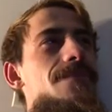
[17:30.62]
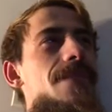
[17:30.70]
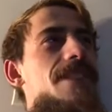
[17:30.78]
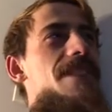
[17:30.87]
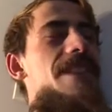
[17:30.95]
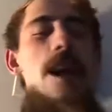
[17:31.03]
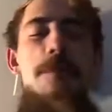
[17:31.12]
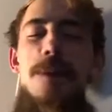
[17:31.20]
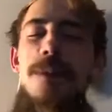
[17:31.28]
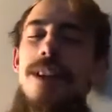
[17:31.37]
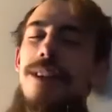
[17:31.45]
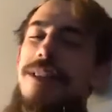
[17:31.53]
it's just got to be
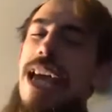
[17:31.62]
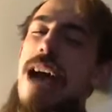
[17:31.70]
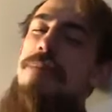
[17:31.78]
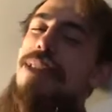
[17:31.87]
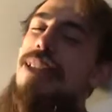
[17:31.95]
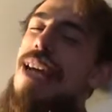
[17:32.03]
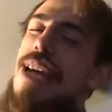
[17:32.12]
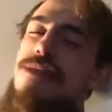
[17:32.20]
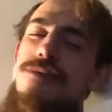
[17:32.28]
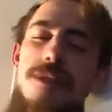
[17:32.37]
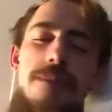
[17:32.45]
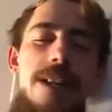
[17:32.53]
one of those happy days
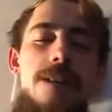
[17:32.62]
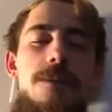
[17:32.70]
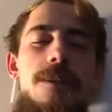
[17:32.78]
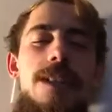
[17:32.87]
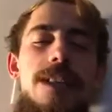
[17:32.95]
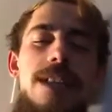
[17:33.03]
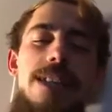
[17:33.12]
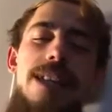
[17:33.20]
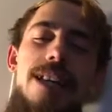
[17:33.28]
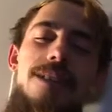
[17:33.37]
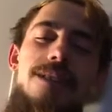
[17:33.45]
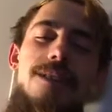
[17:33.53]
for me to really like
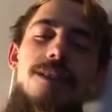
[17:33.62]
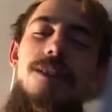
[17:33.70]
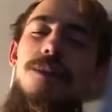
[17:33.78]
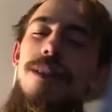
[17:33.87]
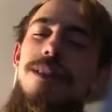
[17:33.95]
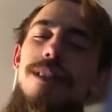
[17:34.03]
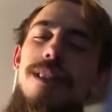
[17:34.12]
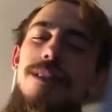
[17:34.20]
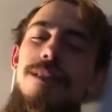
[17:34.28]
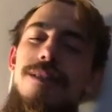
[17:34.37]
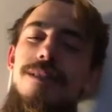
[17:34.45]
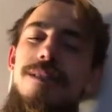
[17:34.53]
that turquoise
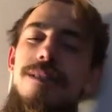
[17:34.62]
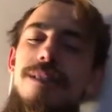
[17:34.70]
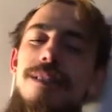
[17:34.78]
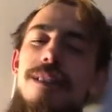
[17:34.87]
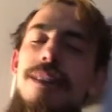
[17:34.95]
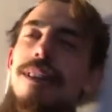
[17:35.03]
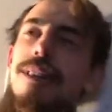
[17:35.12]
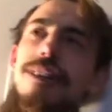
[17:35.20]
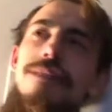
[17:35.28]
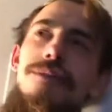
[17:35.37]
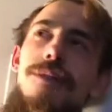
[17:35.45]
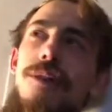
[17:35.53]
color.
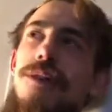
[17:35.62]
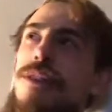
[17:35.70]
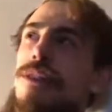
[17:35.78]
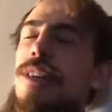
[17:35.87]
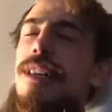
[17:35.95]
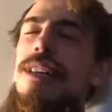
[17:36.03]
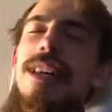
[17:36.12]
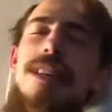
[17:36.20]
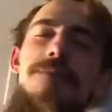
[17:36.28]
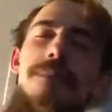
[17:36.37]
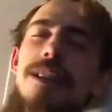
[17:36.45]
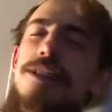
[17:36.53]
Forest green,
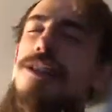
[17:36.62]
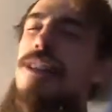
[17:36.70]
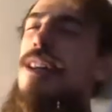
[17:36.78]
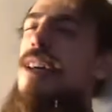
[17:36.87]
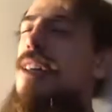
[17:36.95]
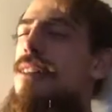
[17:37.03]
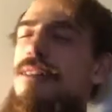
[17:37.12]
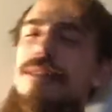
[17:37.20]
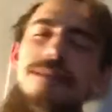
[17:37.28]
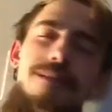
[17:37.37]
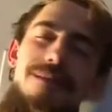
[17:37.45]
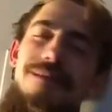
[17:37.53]
that's my shit.
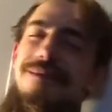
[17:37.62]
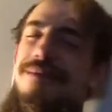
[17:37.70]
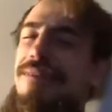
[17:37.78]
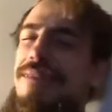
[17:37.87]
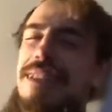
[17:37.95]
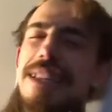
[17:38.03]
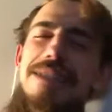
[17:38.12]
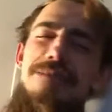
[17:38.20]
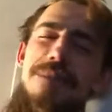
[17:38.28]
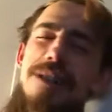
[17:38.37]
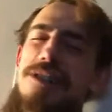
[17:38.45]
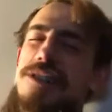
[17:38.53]
That's
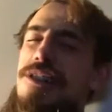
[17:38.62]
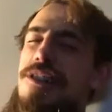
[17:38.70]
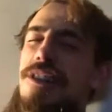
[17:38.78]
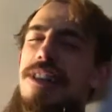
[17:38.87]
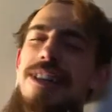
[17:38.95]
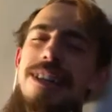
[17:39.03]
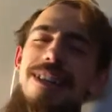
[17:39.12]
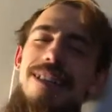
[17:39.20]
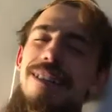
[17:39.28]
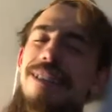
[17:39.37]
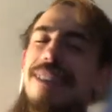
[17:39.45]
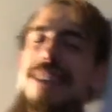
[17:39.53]
my shit.